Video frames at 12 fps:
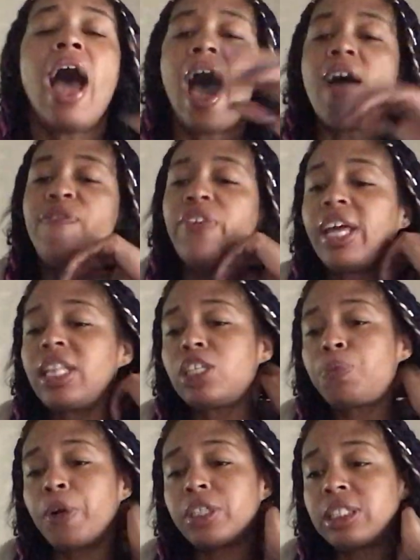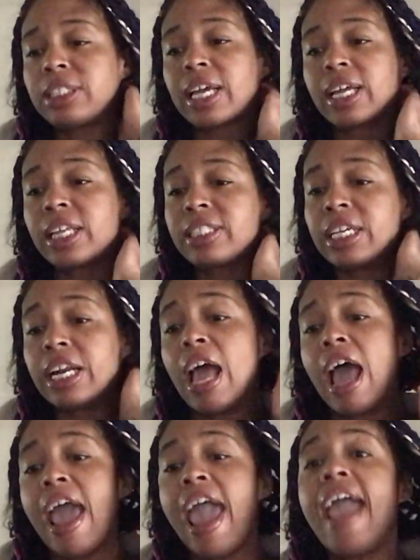I feel like this person's like, listen,
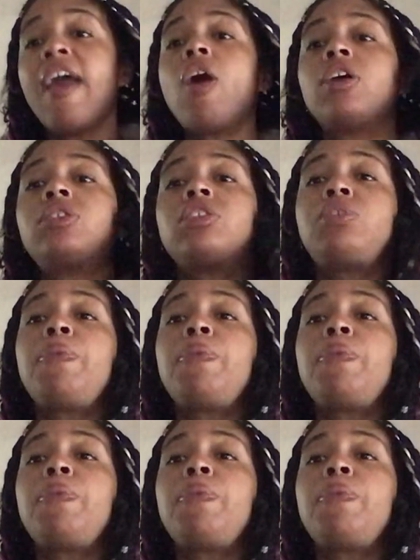and also